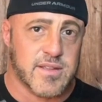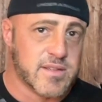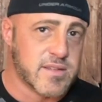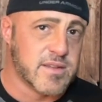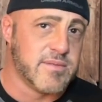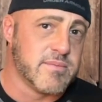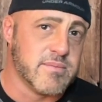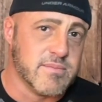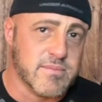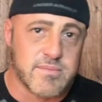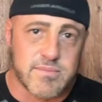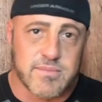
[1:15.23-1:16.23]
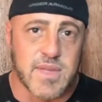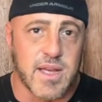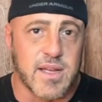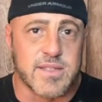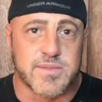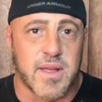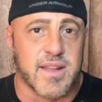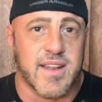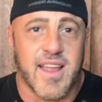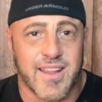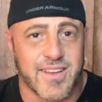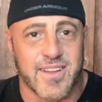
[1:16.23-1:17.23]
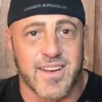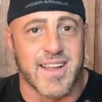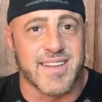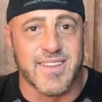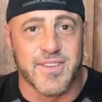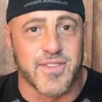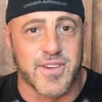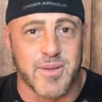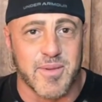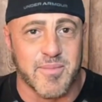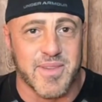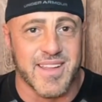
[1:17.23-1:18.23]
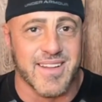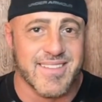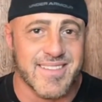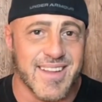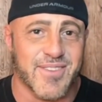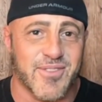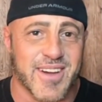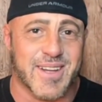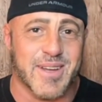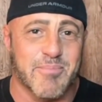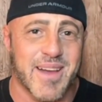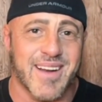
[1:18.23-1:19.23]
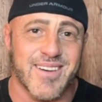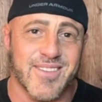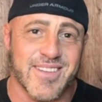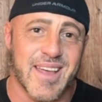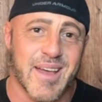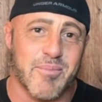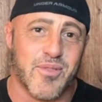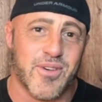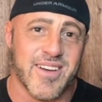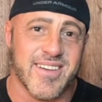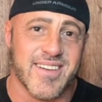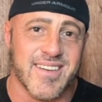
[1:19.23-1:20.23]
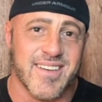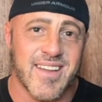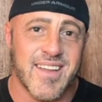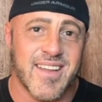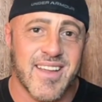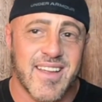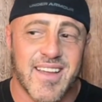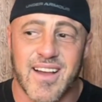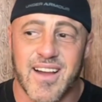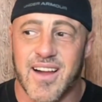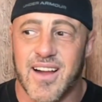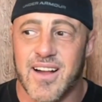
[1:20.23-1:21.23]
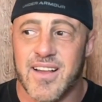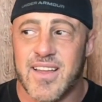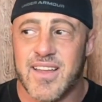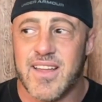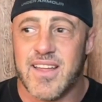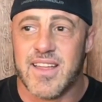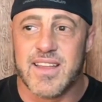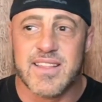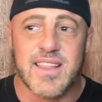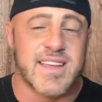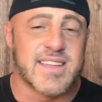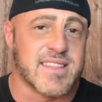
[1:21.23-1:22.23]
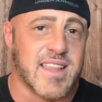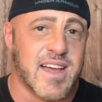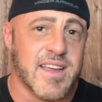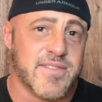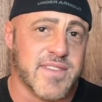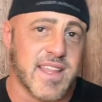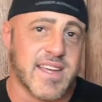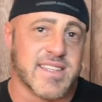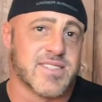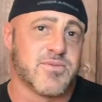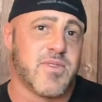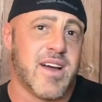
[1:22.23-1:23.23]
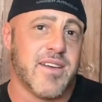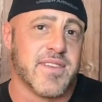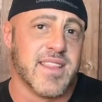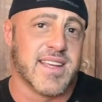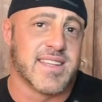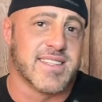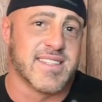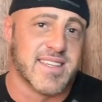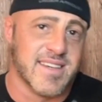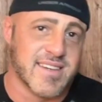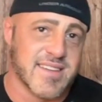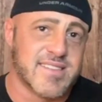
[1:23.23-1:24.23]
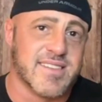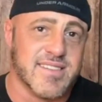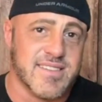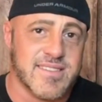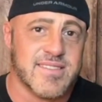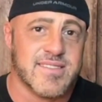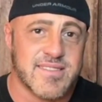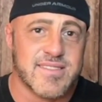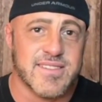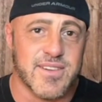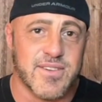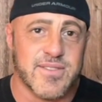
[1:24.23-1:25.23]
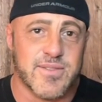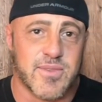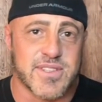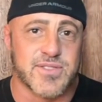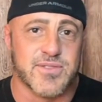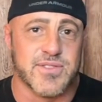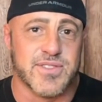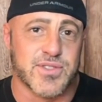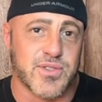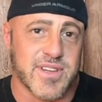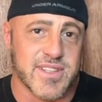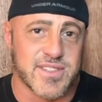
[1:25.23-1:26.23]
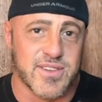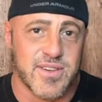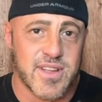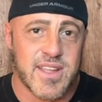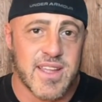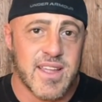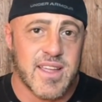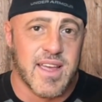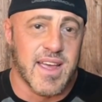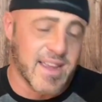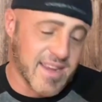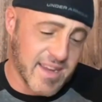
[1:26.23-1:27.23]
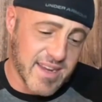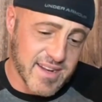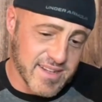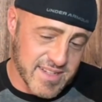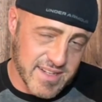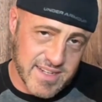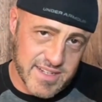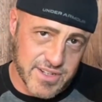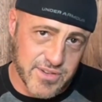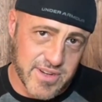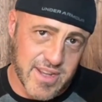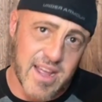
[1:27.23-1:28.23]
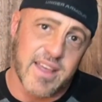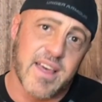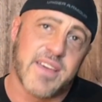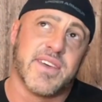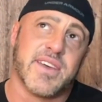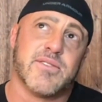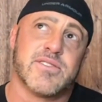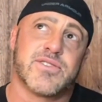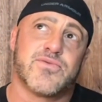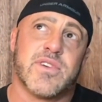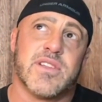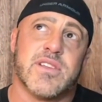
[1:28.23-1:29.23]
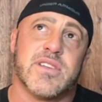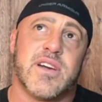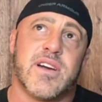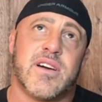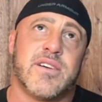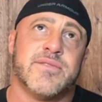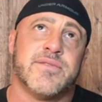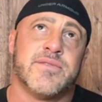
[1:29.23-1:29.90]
Um, yeah, it's probably not a good idea for him to be an in-ring competitor at that point. And, uh, he likes life. He likes his wife. He likes his kids. He you know, wants to enjoy it. So, and he, he doesn't need to do it. I, I think it was really, uh,